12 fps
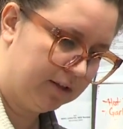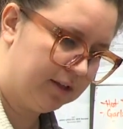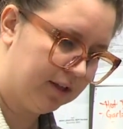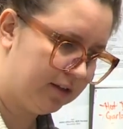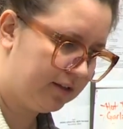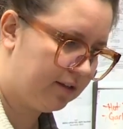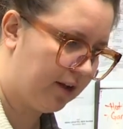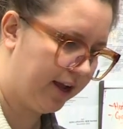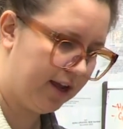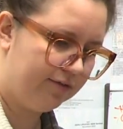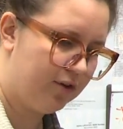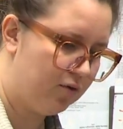See, this is, I
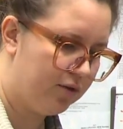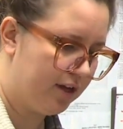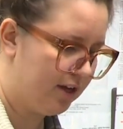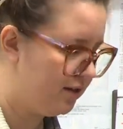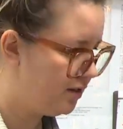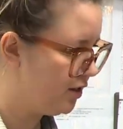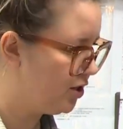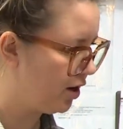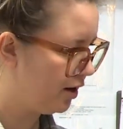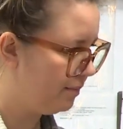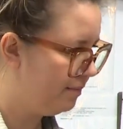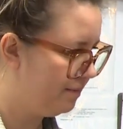give you the easy
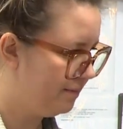job,